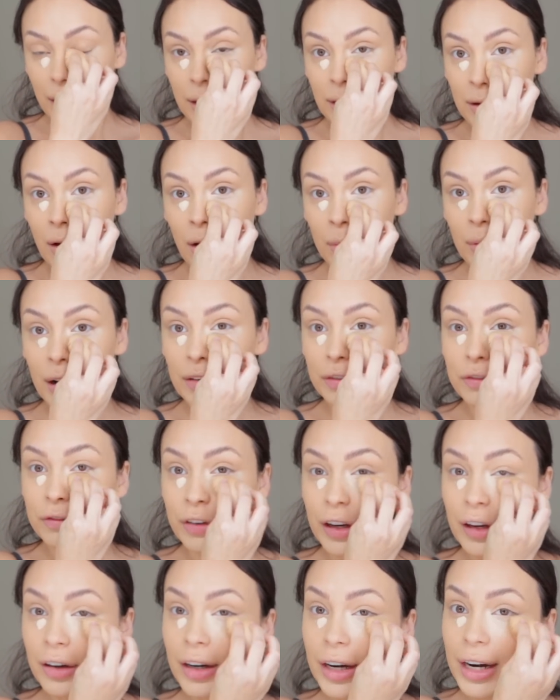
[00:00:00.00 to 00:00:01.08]
y'all better
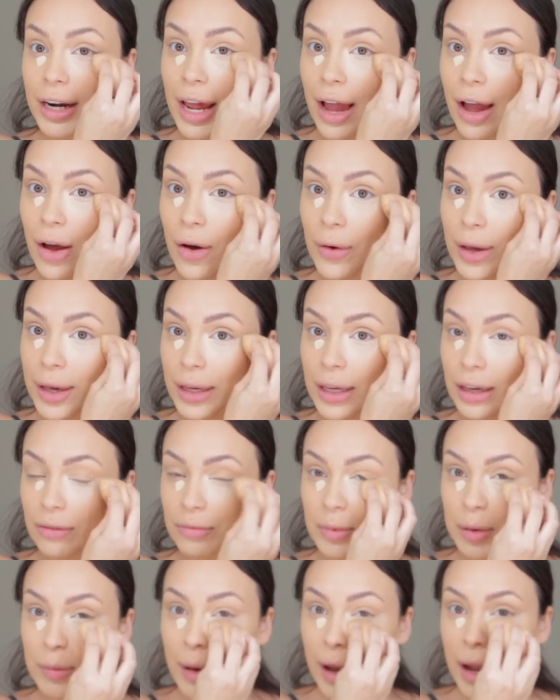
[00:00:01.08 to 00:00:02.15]
figure it out and give
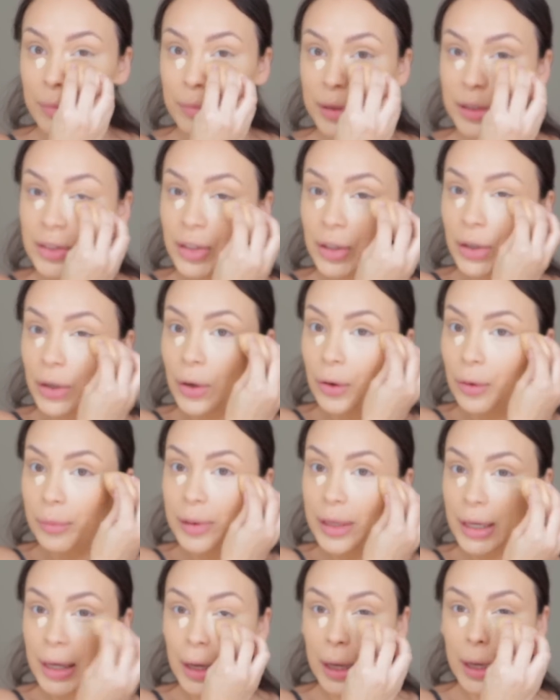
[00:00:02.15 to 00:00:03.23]
me my epidural
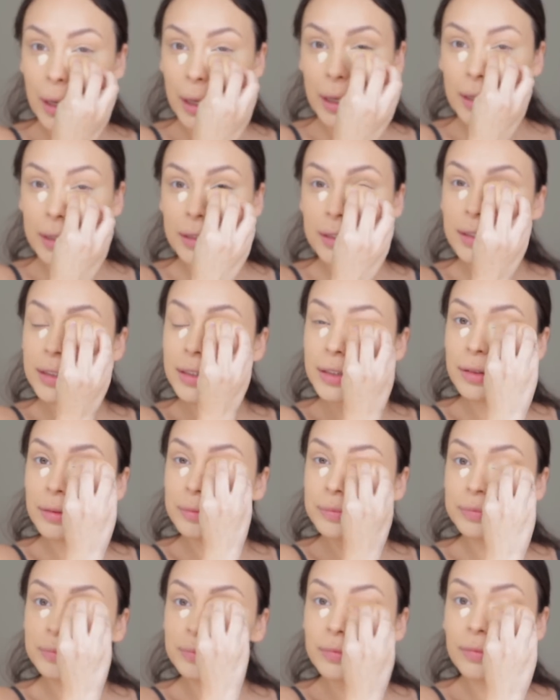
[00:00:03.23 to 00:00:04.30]
because
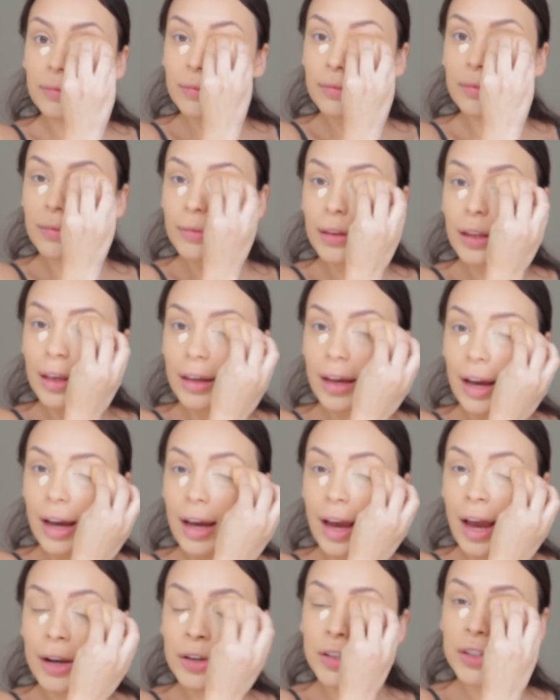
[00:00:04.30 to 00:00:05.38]

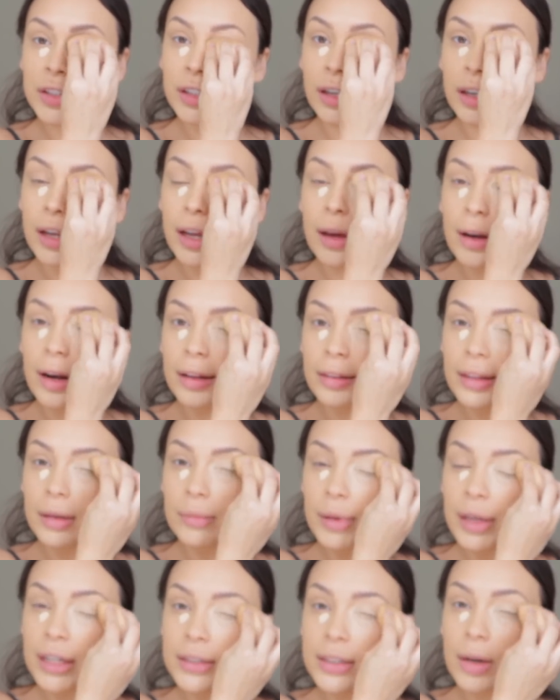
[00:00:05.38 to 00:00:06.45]
I just couldn't. And I think
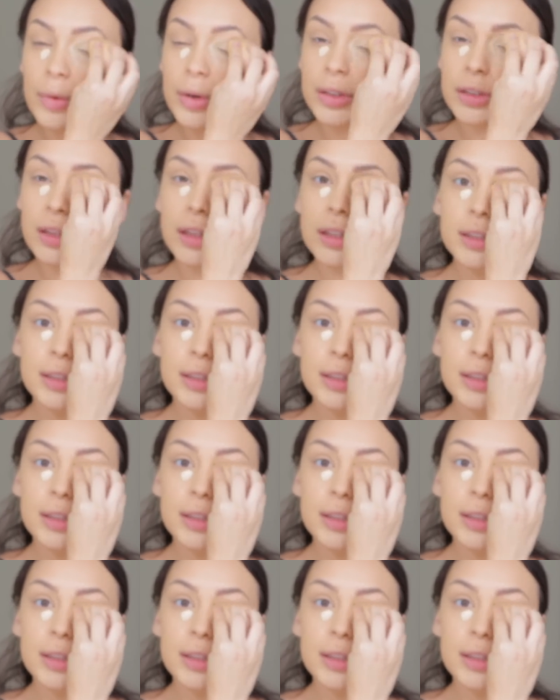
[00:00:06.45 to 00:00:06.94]
because I went to the